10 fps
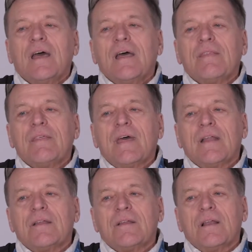And
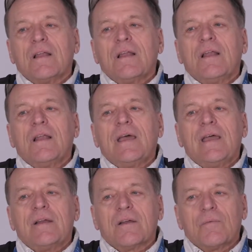then
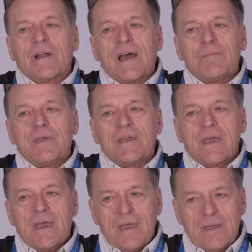later, when I
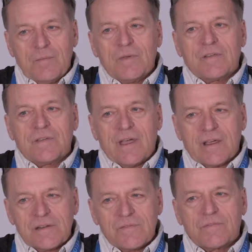became
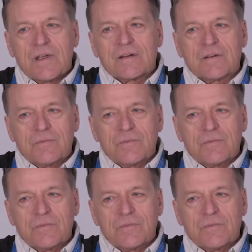executive director,